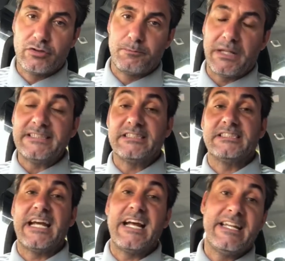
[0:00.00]
police are
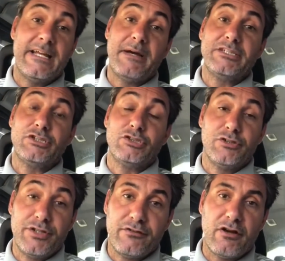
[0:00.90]
standing there making sure
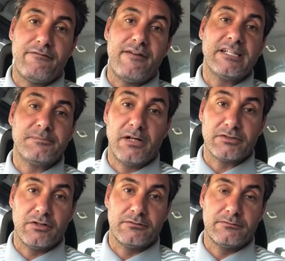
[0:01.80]
that you've got a face
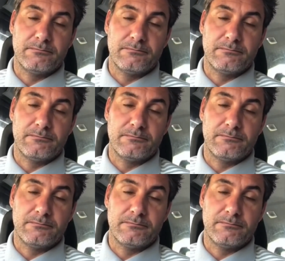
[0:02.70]
mask on?